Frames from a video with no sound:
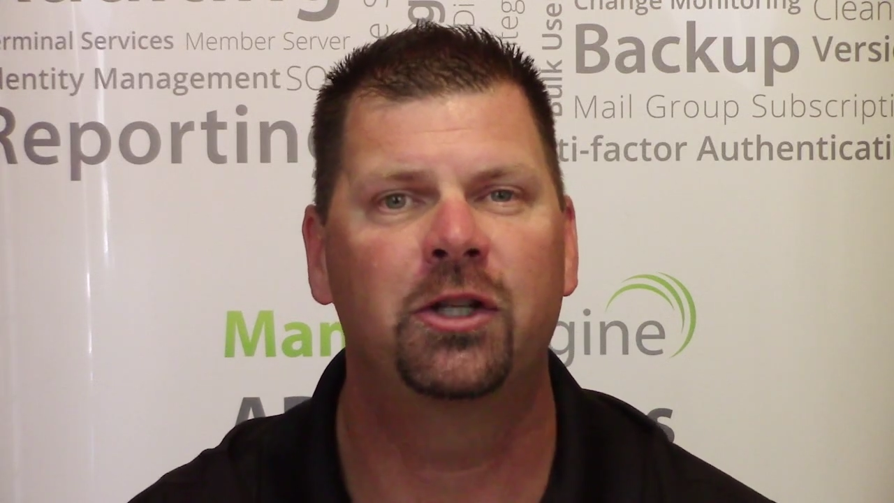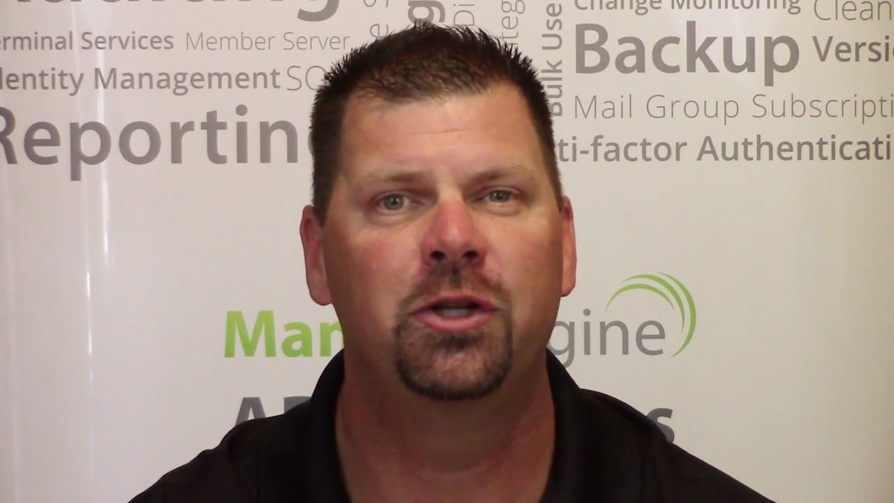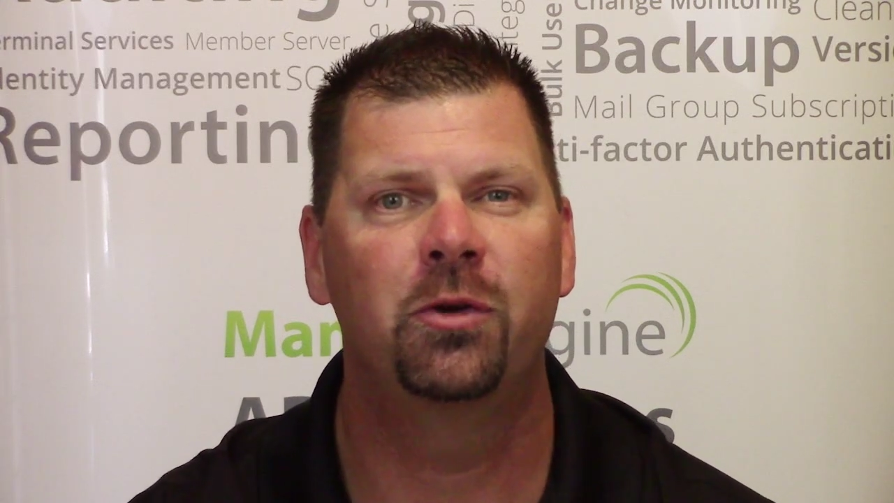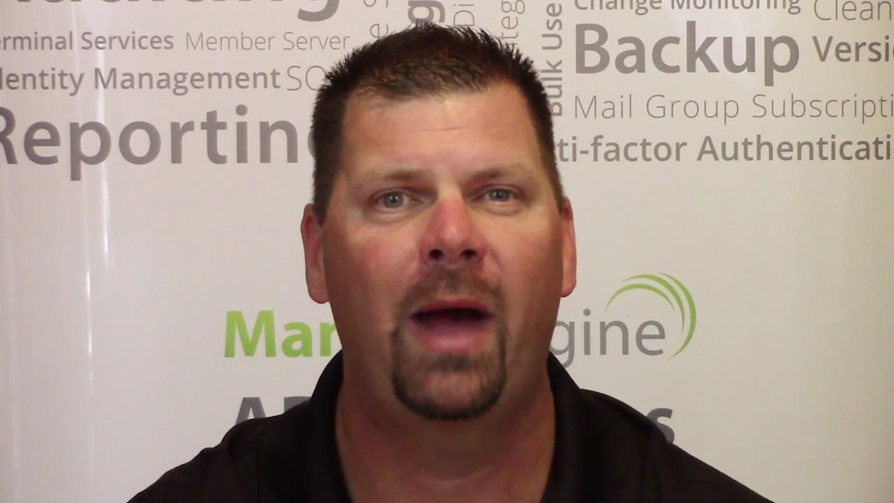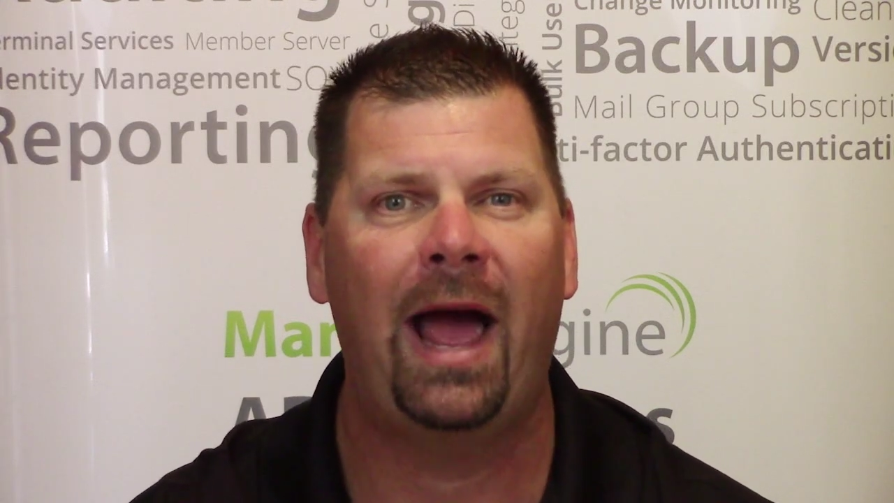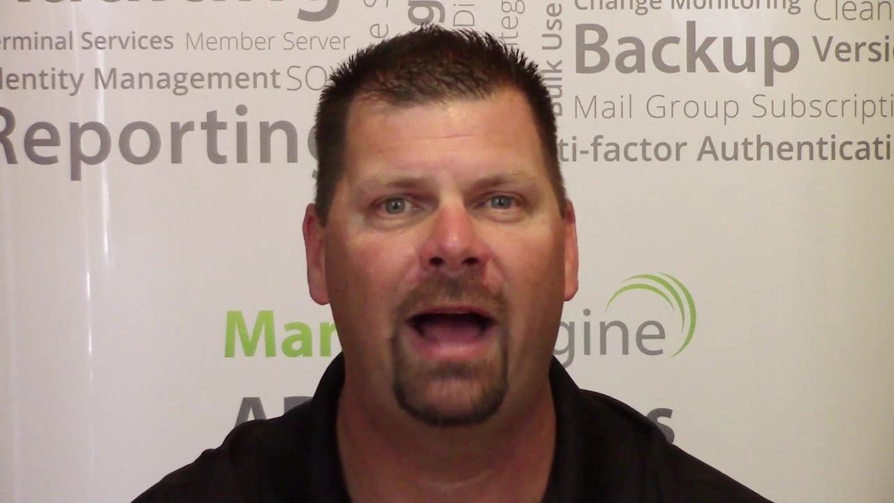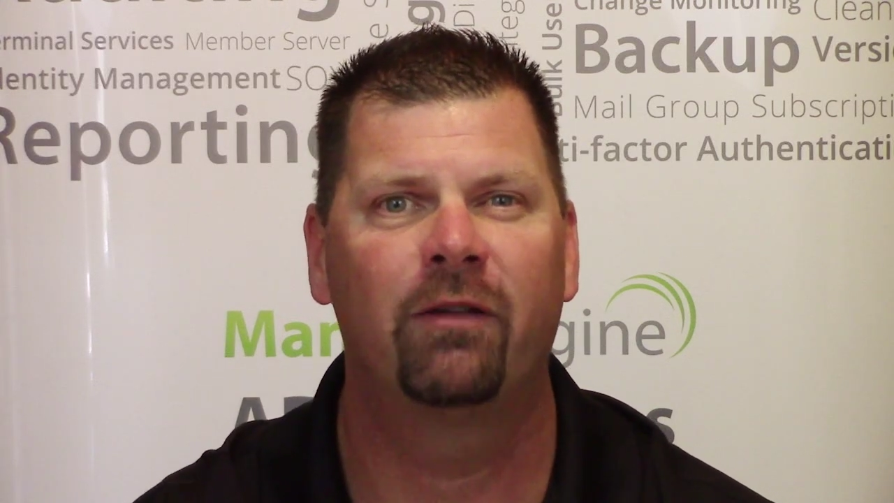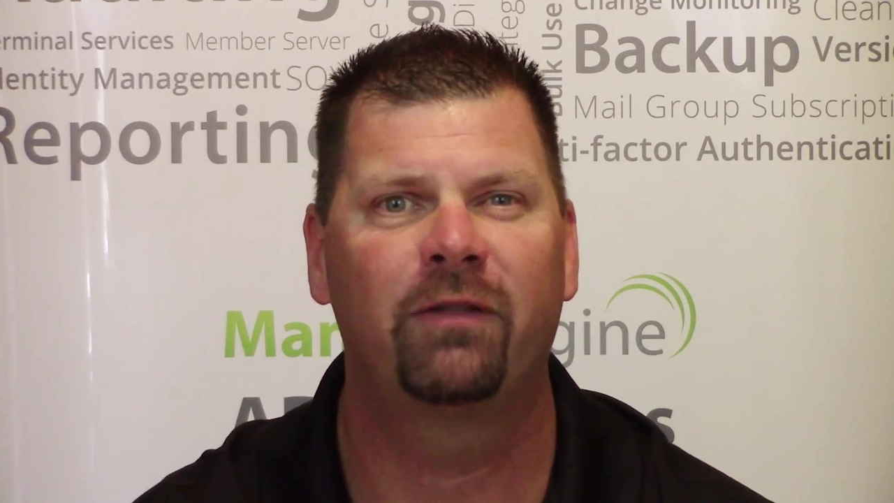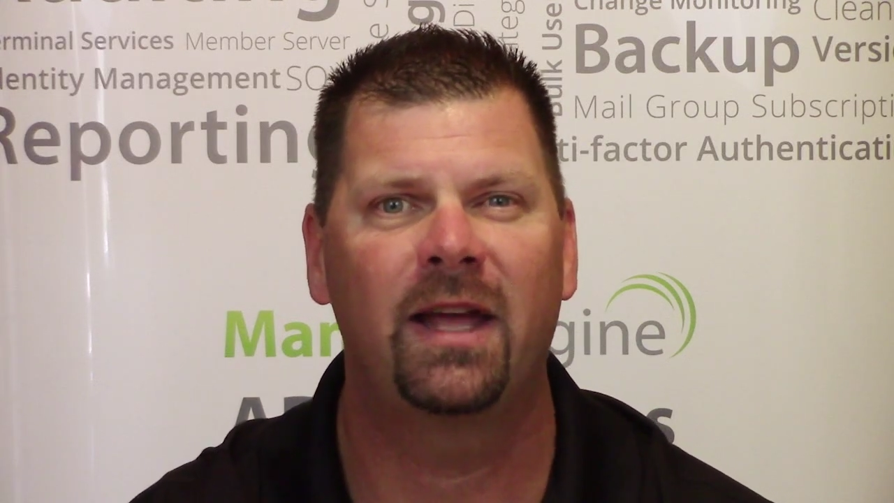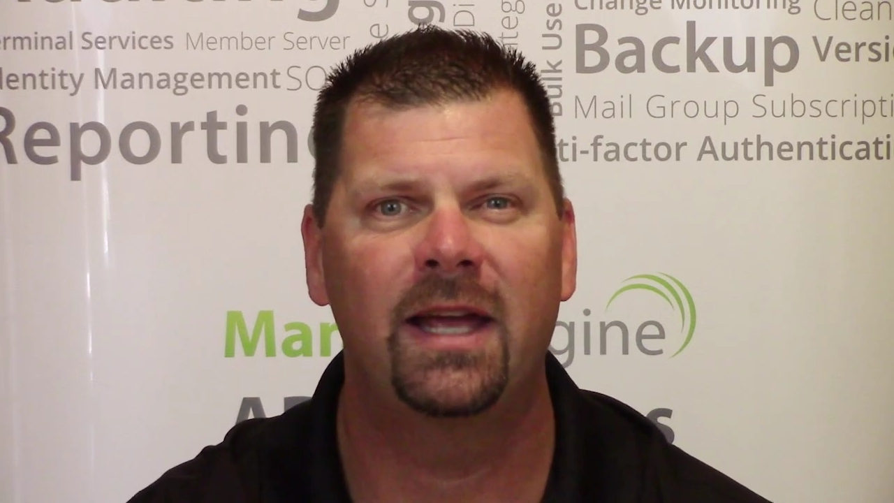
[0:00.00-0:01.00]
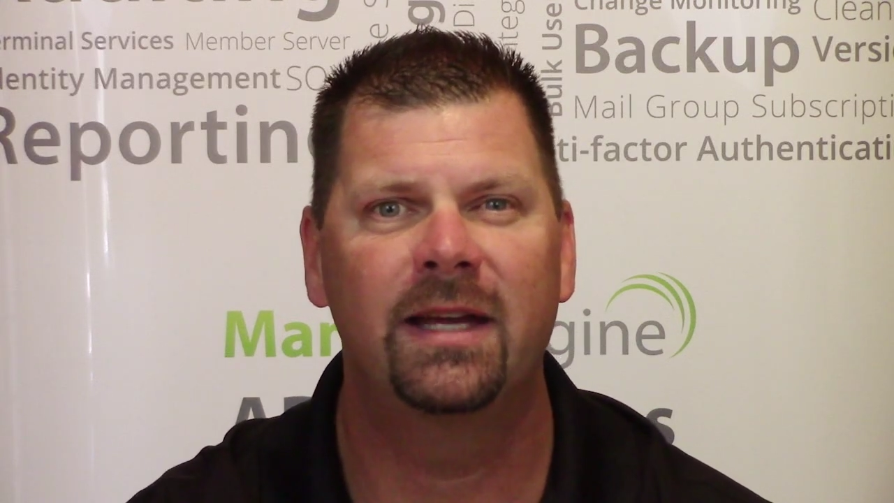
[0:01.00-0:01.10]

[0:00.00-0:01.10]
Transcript: that you have